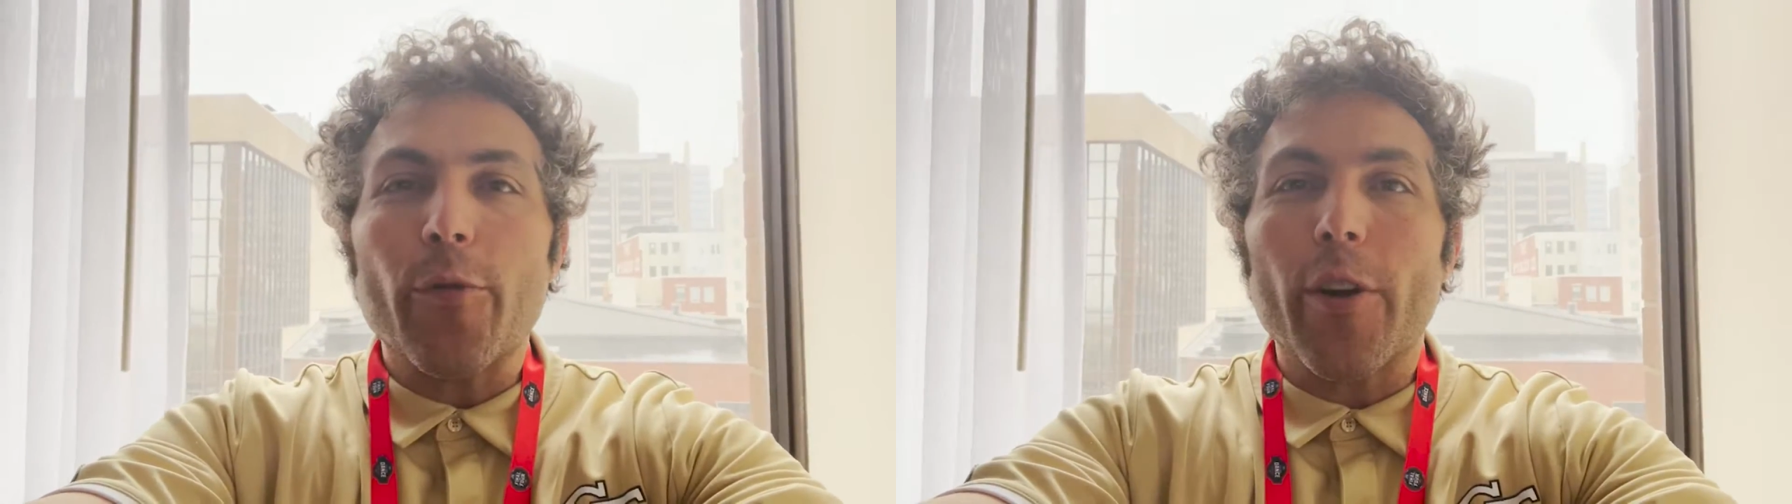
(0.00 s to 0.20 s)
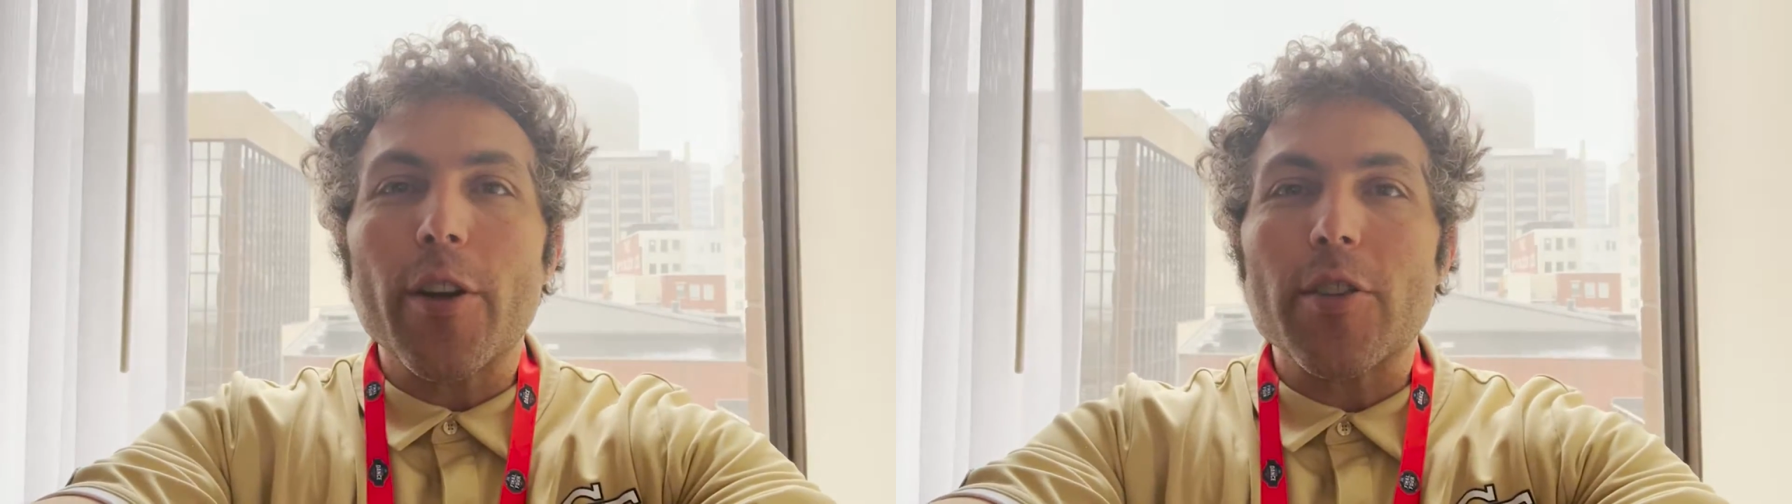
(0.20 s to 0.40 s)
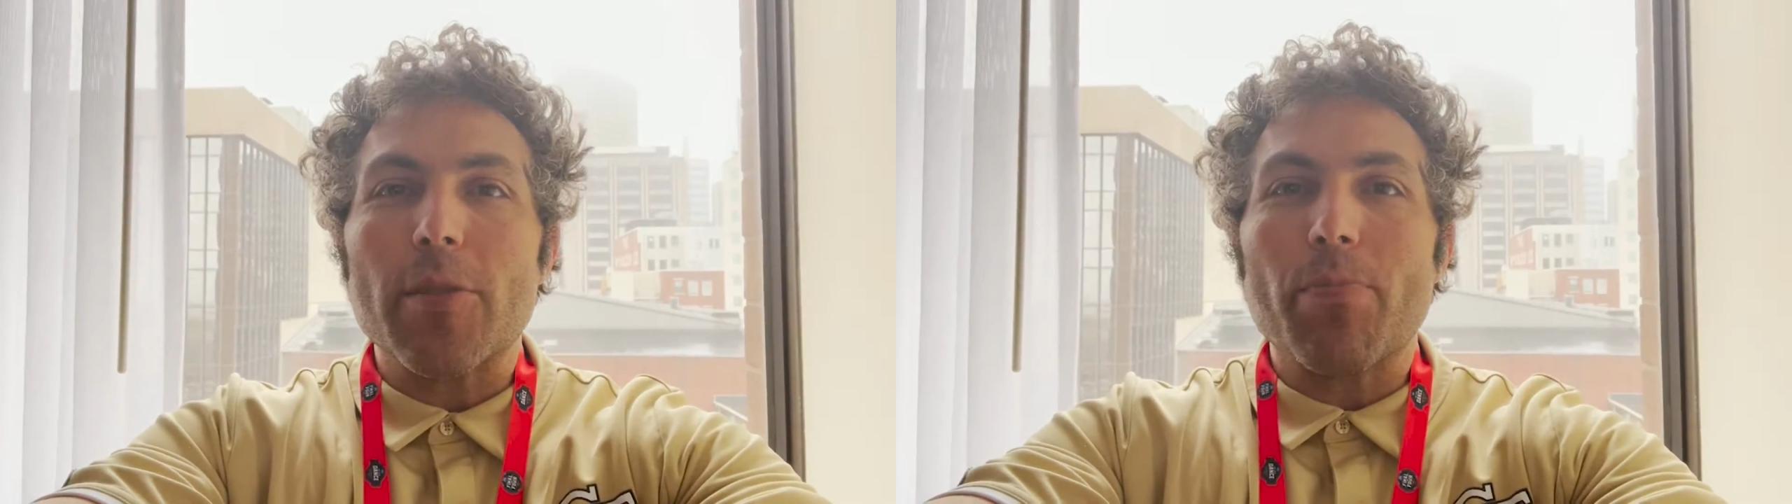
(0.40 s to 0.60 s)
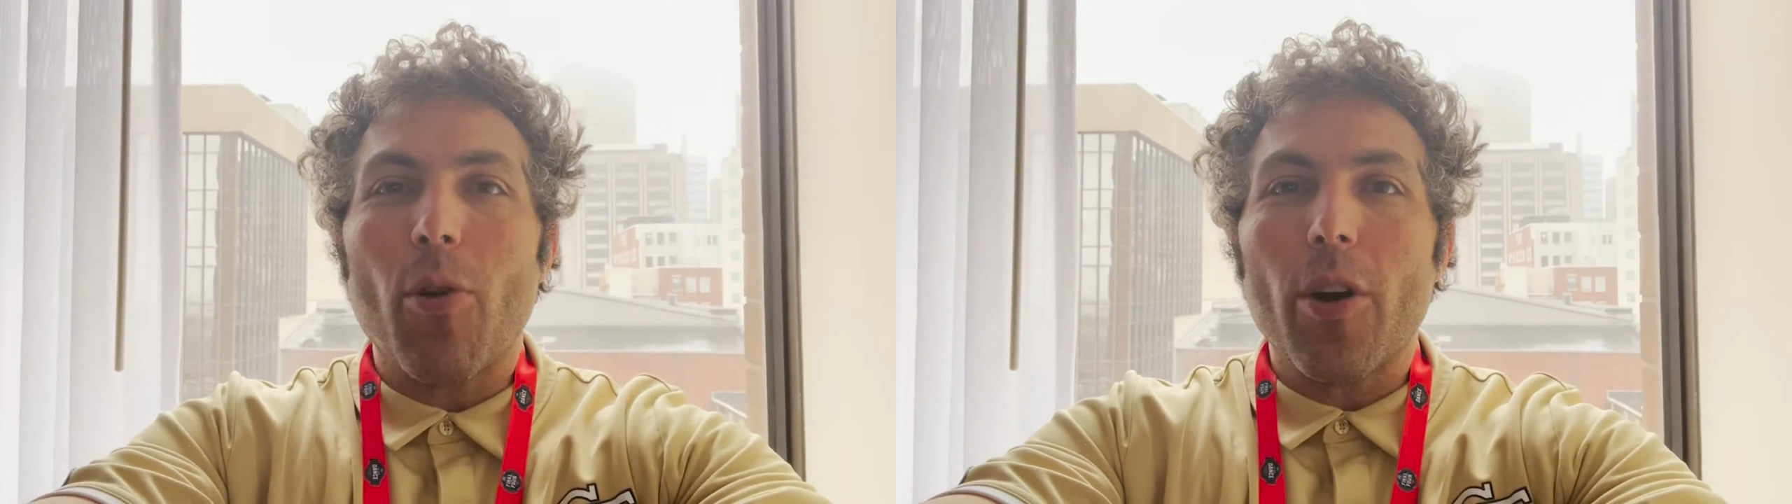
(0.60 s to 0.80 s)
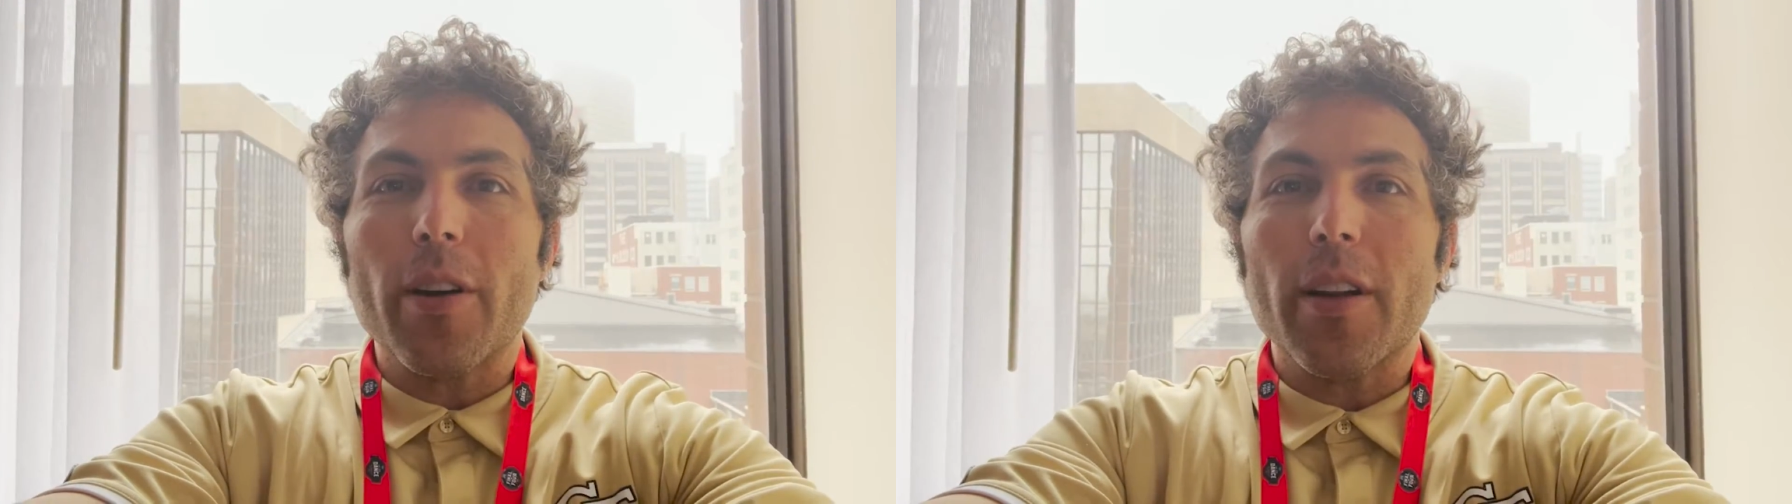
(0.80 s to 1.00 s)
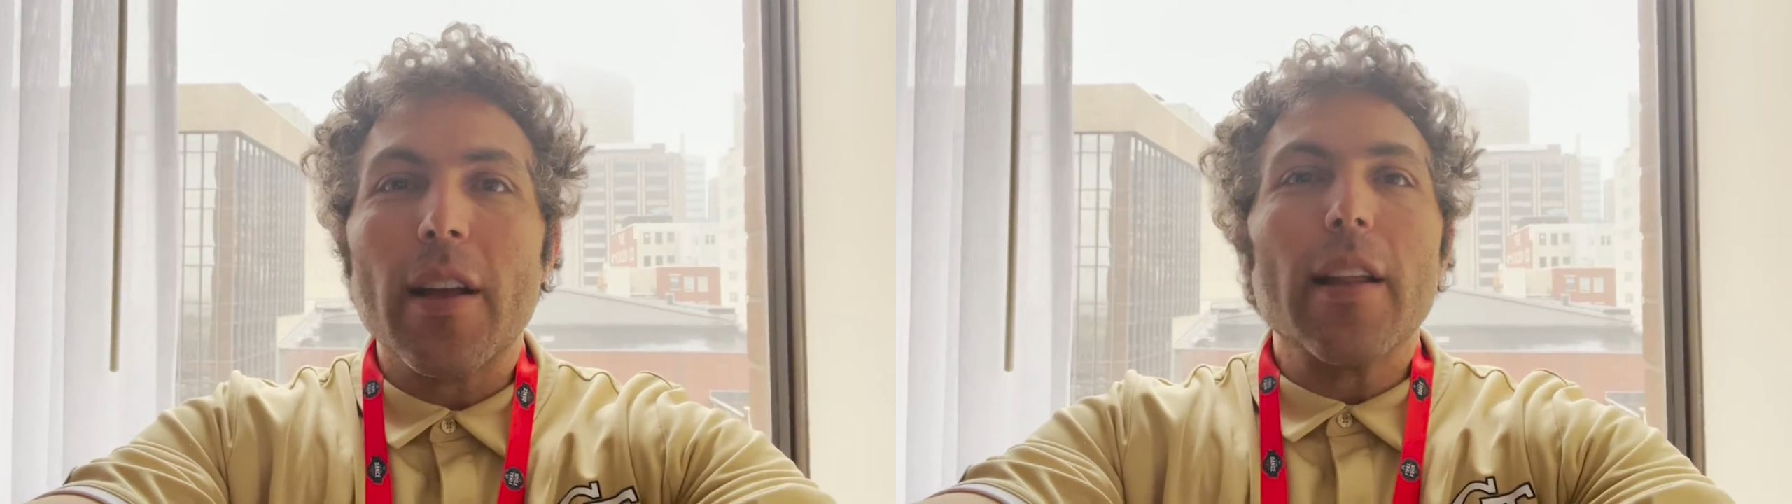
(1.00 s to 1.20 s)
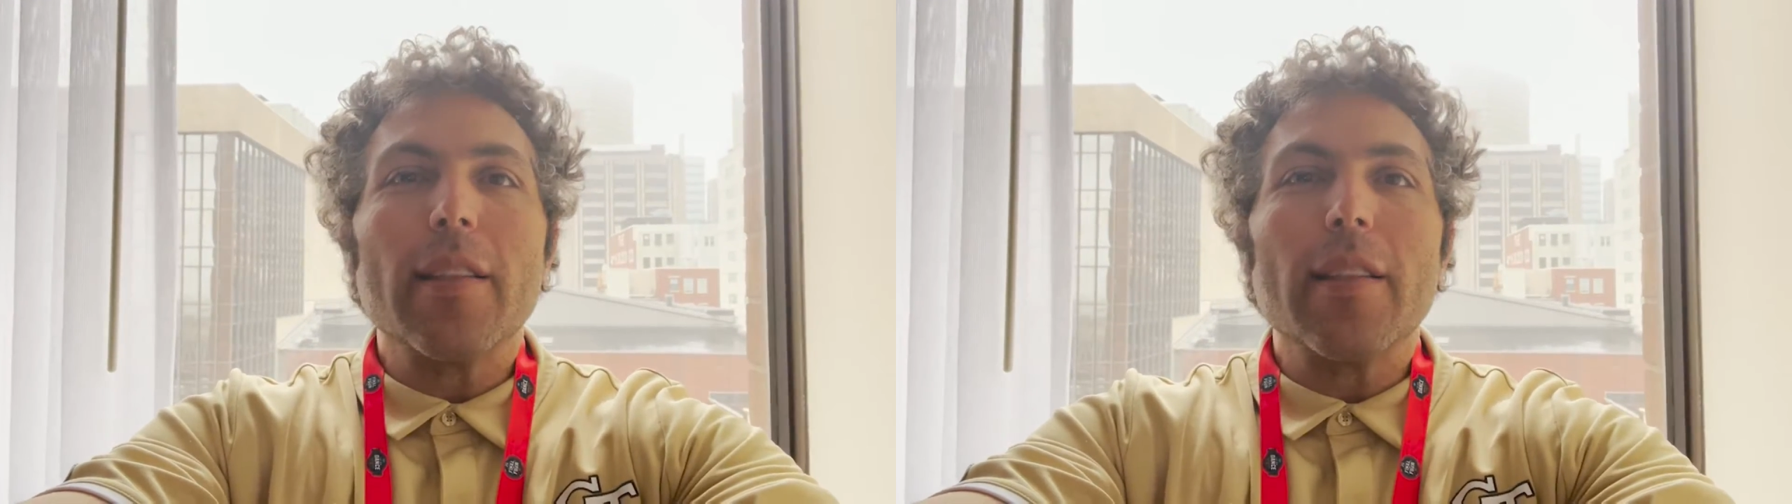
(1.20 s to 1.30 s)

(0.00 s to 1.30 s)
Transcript: for your support.